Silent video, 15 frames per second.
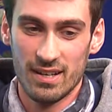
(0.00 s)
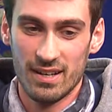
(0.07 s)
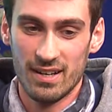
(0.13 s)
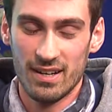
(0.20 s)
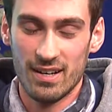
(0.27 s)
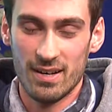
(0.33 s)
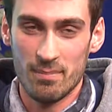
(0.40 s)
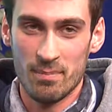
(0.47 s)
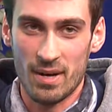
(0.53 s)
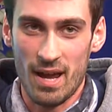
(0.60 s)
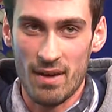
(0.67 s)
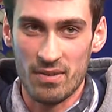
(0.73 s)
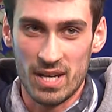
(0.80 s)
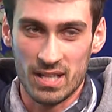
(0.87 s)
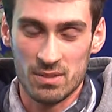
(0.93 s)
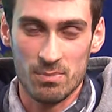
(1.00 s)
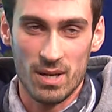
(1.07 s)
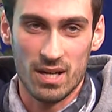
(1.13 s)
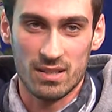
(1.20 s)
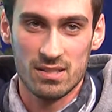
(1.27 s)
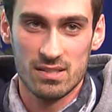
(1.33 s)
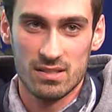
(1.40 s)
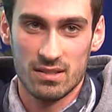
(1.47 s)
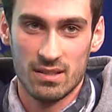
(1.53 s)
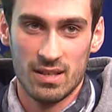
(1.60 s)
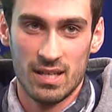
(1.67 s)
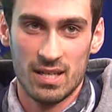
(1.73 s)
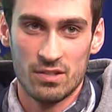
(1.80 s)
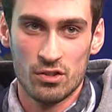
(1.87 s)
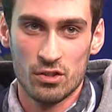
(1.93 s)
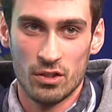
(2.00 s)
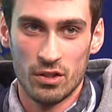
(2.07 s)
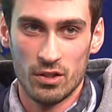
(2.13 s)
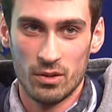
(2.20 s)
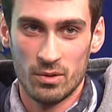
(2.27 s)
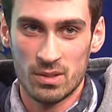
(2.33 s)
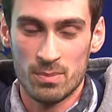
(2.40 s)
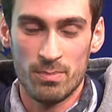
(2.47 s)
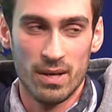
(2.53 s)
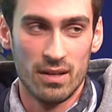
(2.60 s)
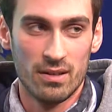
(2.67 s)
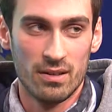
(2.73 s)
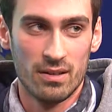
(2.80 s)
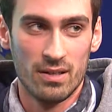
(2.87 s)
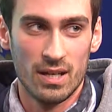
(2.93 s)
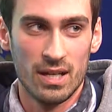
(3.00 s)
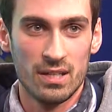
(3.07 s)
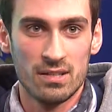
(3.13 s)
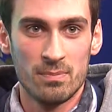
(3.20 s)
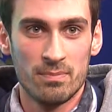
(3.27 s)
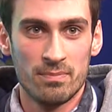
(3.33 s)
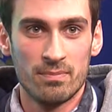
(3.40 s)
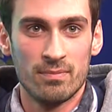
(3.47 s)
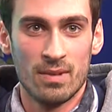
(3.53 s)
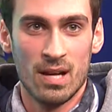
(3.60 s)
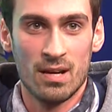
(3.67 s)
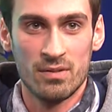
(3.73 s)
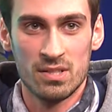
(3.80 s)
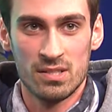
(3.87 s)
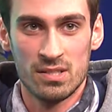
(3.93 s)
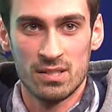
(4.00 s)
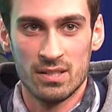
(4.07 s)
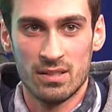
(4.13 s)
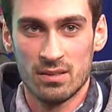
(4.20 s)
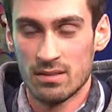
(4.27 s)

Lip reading: but I have an Xbox, and so it's better, and it's obviously.